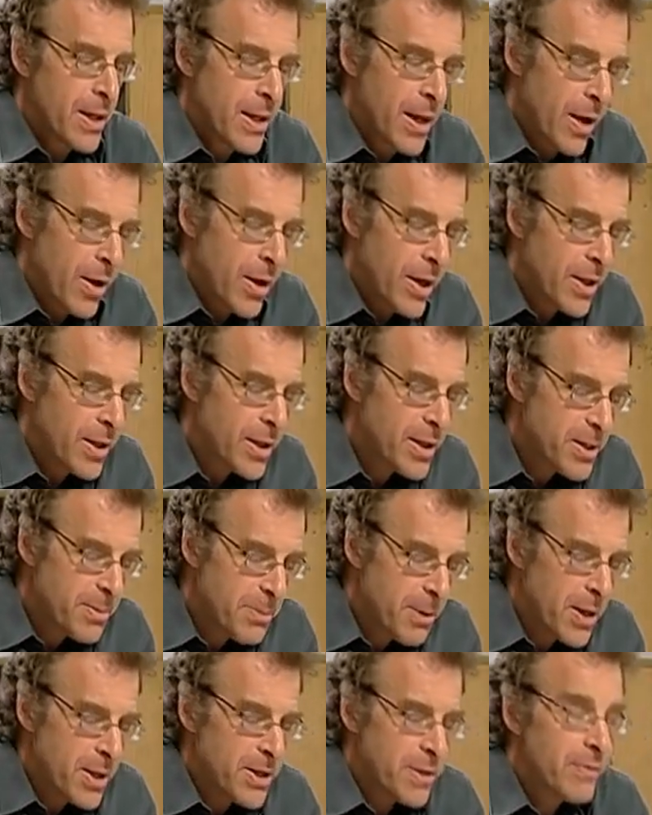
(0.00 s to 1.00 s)
Now, in this
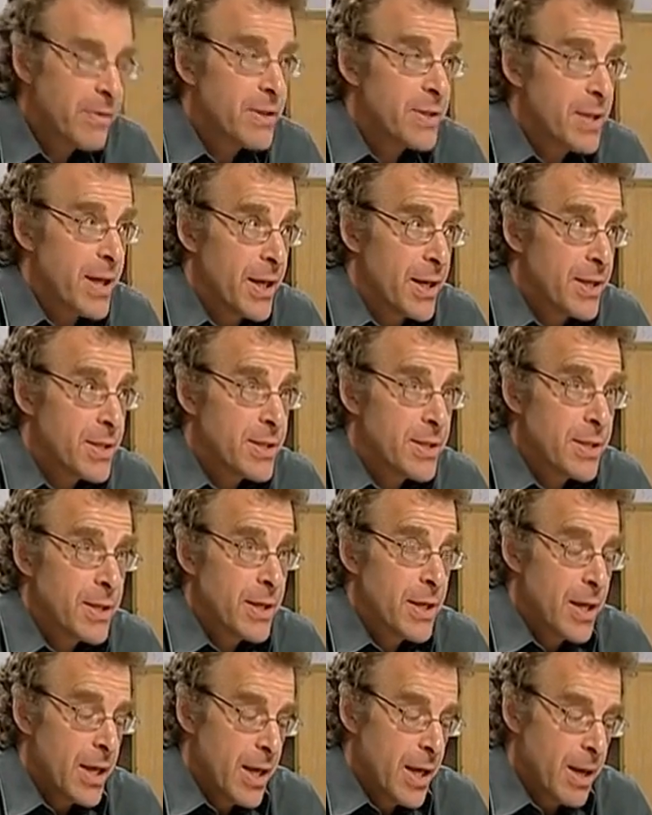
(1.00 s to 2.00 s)
part of the test,
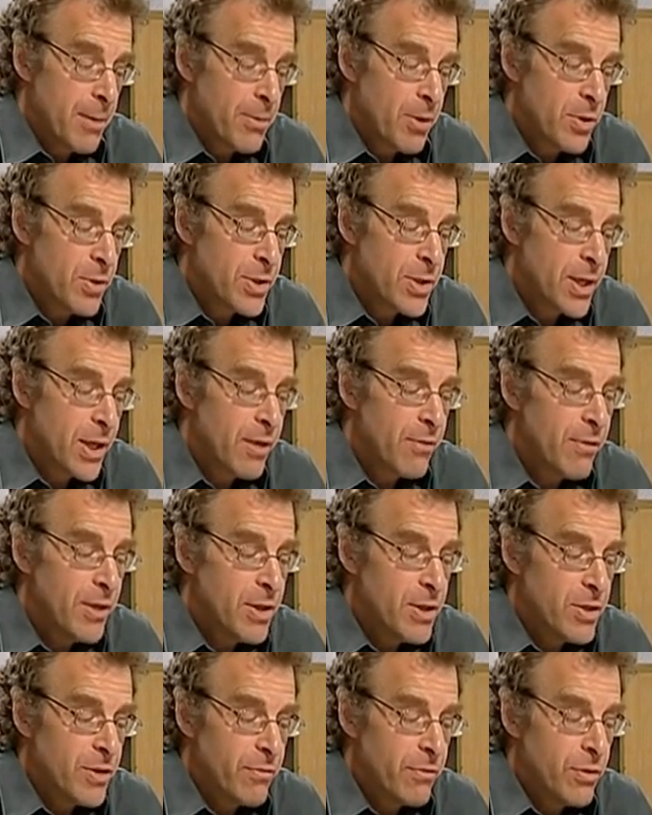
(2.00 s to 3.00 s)
I'm going to give
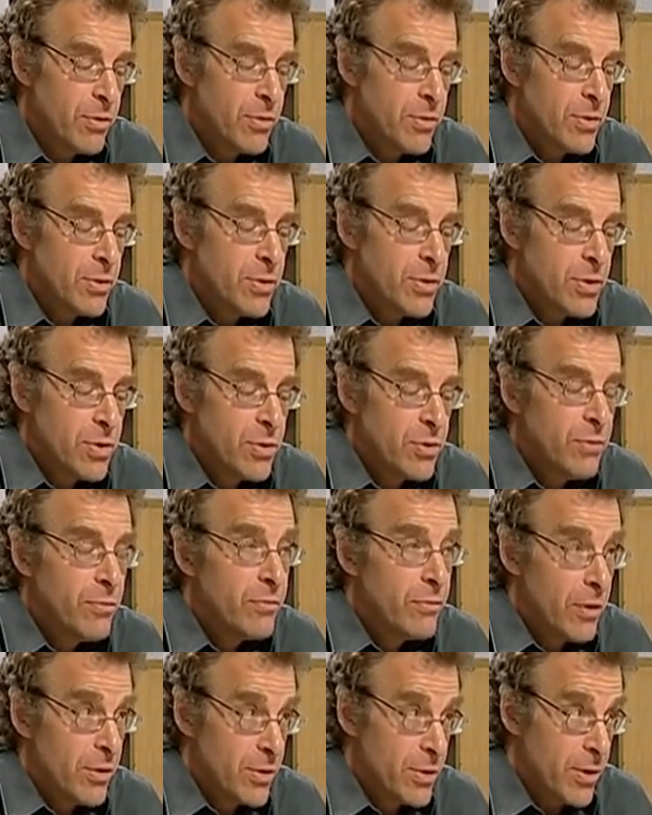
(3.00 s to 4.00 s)
each of you 2
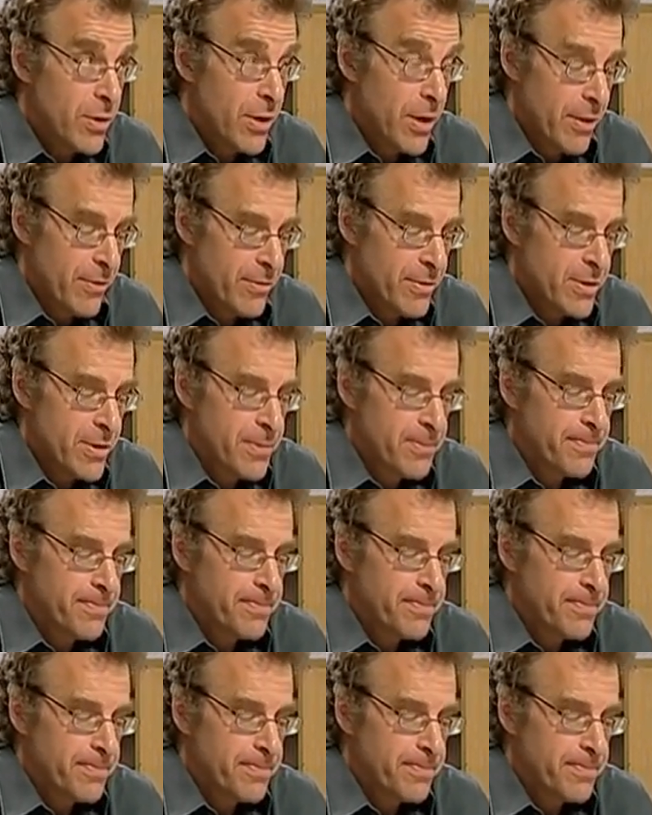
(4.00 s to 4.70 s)
photographs.